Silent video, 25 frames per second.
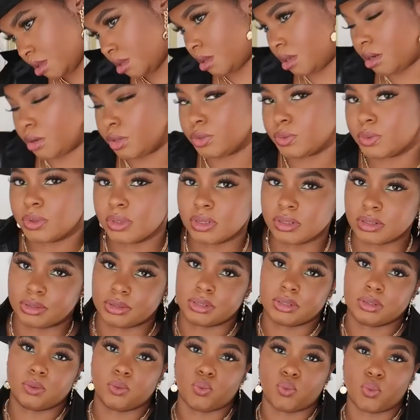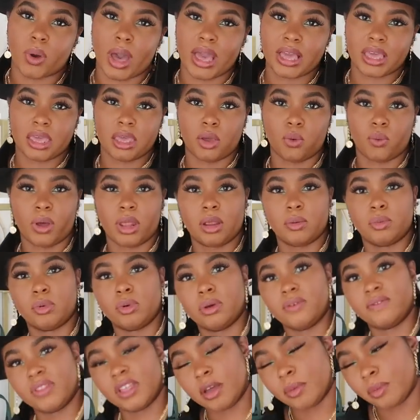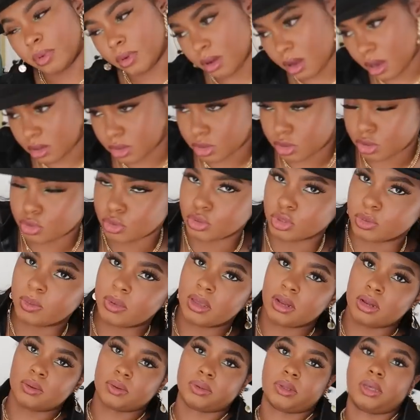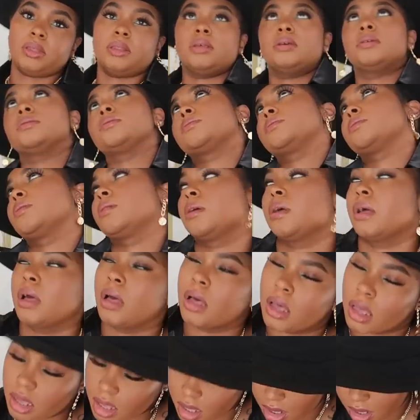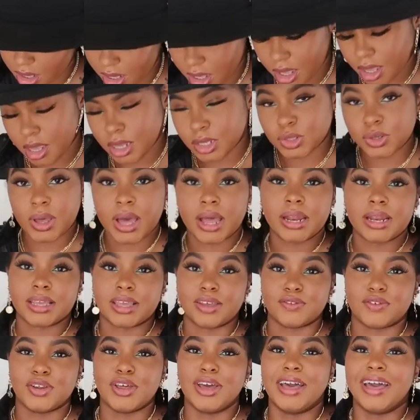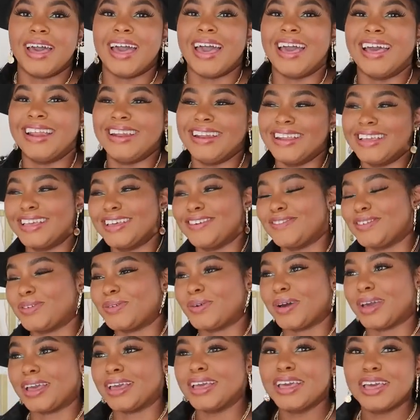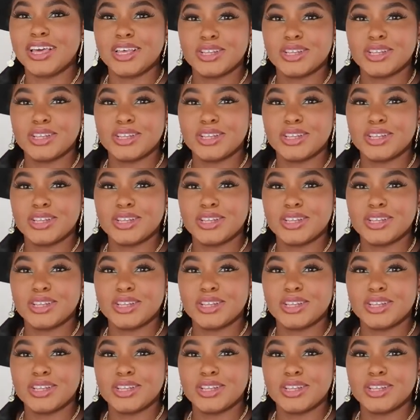You know, it was one of those wacky, weightable, inflatable on tubes, man. It was like this. So I had to give it away.